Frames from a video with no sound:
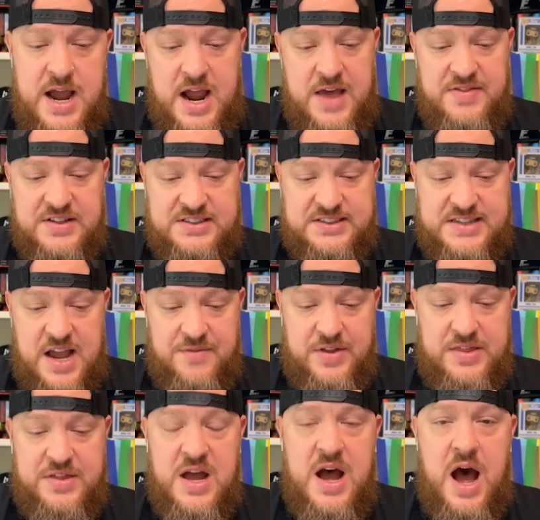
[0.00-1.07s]
and the
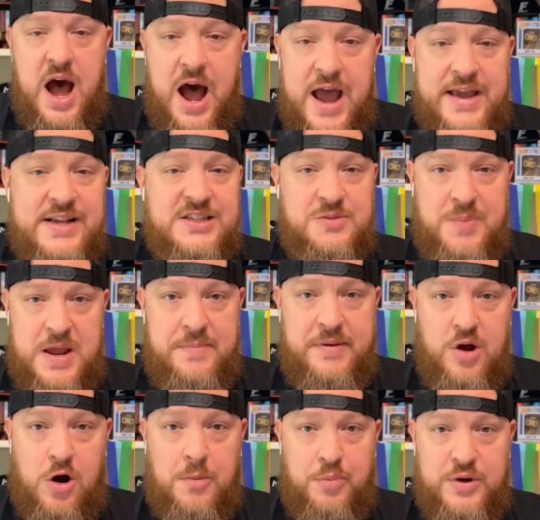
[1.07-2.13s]
seventh highest
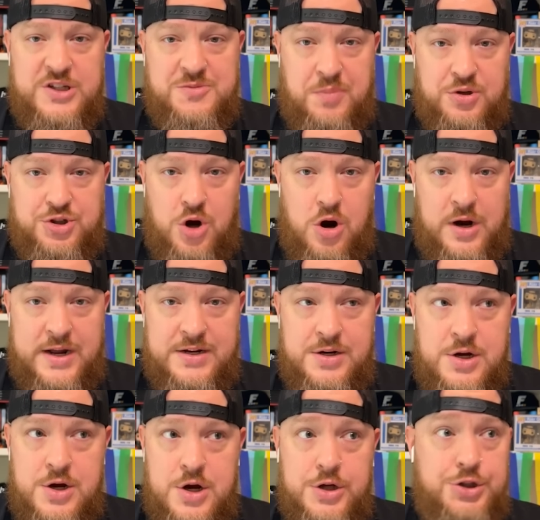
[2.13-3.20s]
PPR points per target
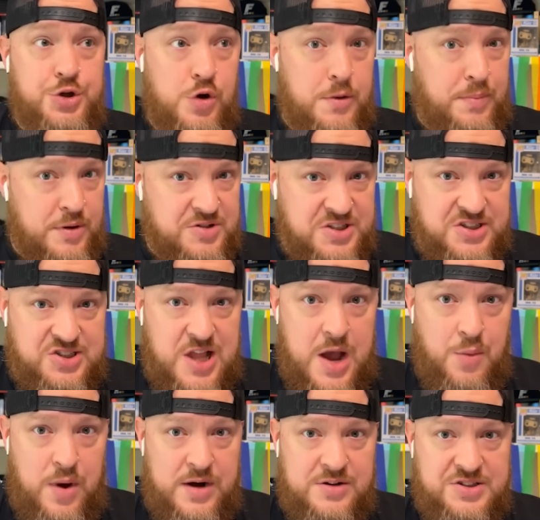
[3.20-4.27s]
two opposing
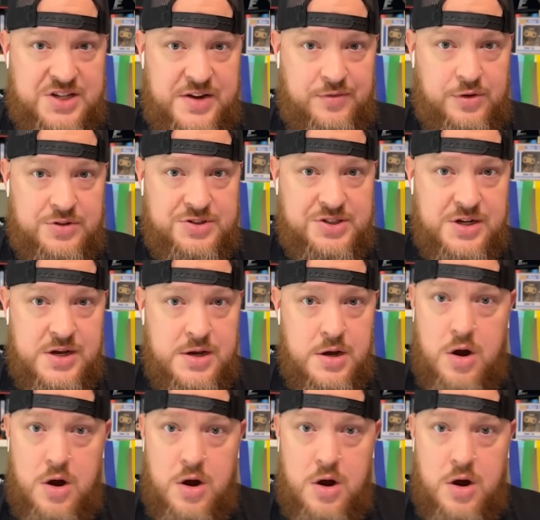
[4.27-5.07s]
slot wide receivers.